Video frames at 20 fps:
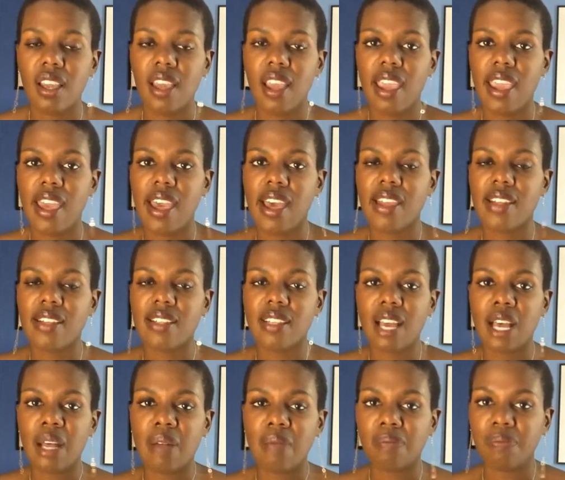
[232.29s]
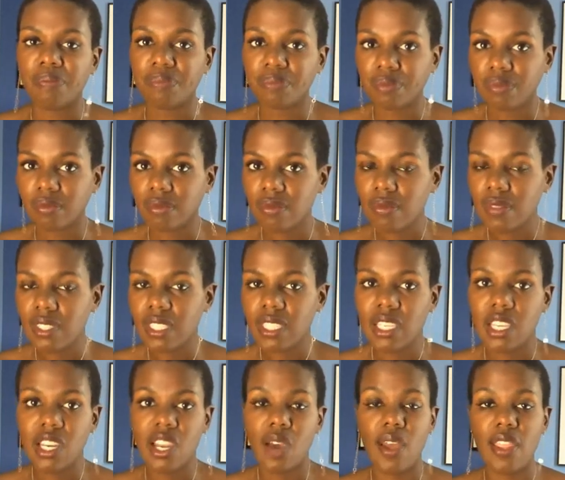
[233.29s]
And
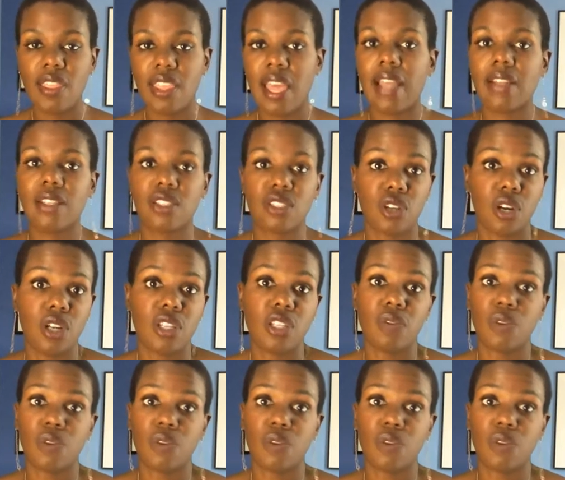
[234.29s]
and that starts,